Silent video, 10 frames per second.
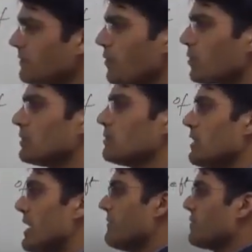4th to
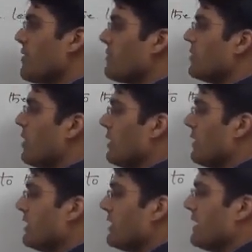the left of
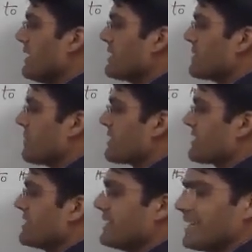dollar is
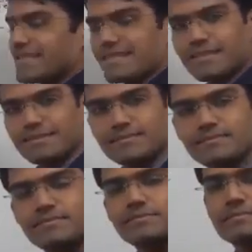percentage.
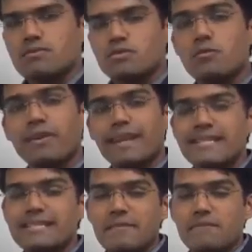So
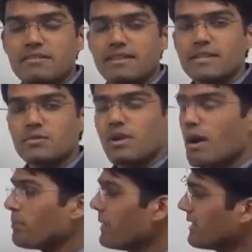friends, if we try to
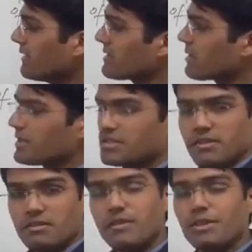compare this
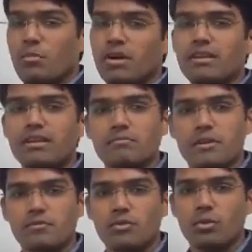question with model
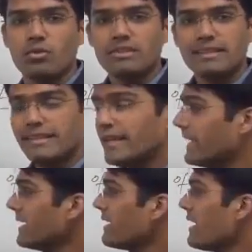number 4,
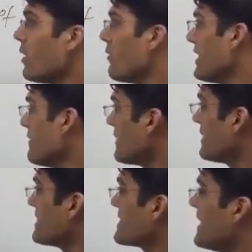there,
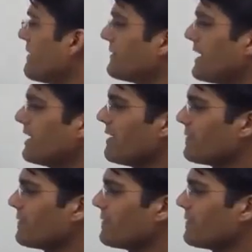whenever there is a left and